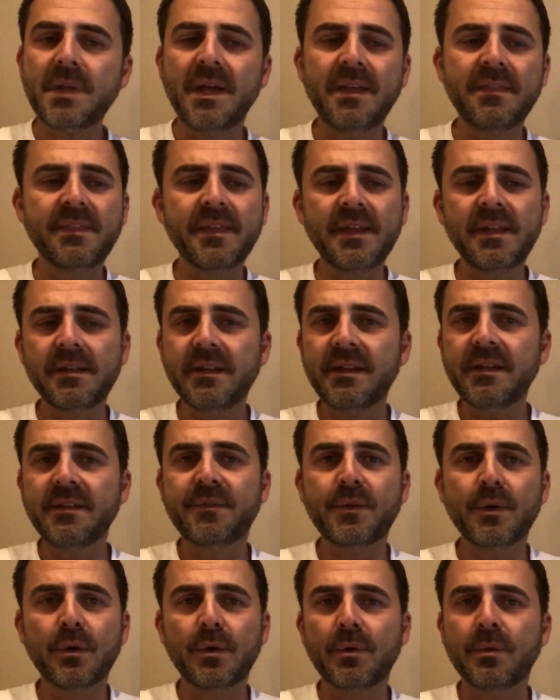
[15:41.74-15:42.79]
and then
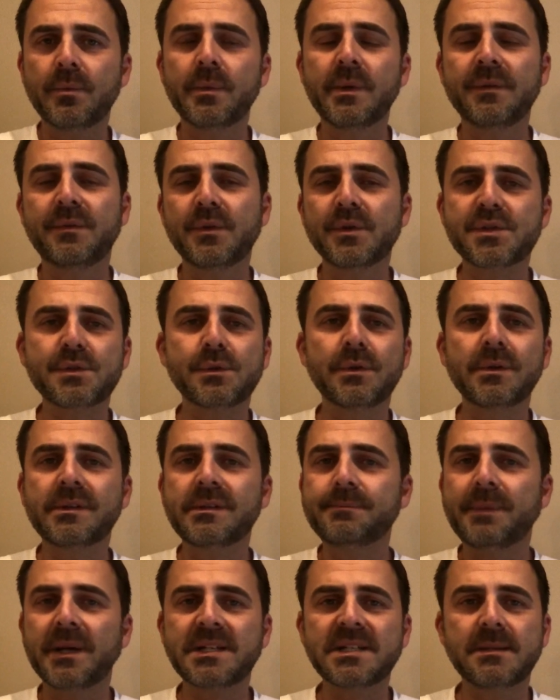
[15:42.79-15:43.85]
if your store
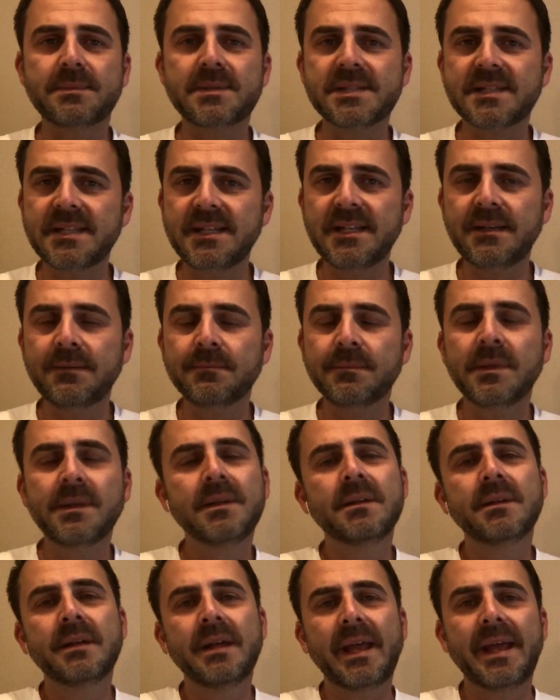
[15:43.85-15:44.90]
picks up steam
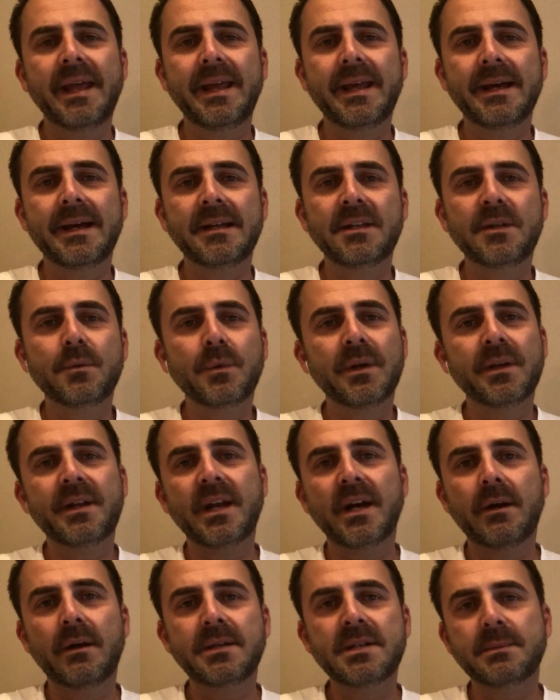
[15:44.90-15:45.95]
and you want to
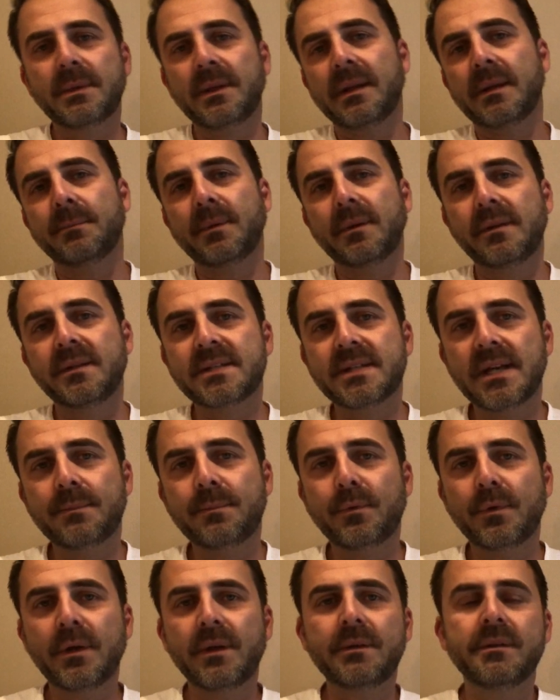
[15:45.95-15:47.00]
carry something completely
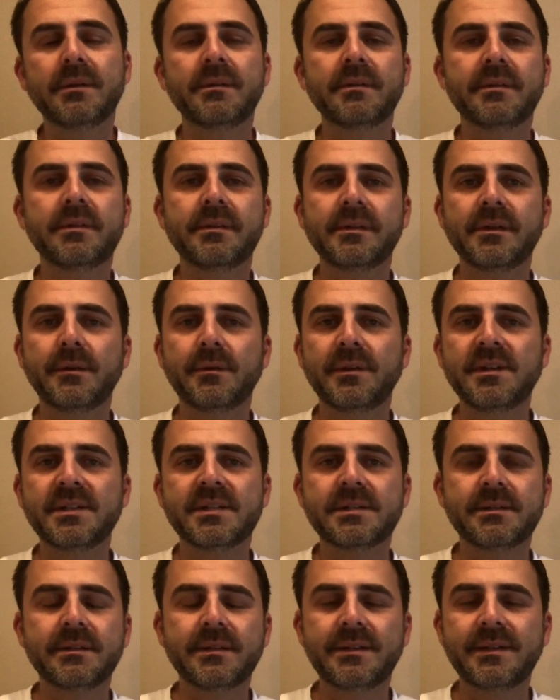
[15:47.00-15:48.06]
separate, you know,
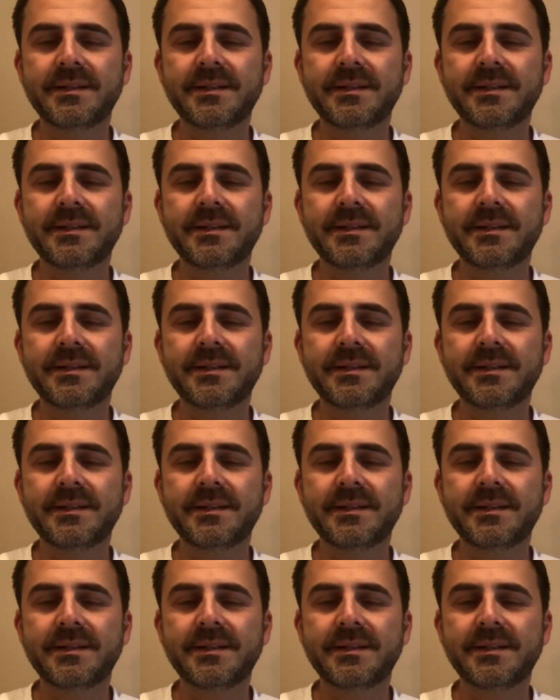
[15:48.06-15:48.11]
these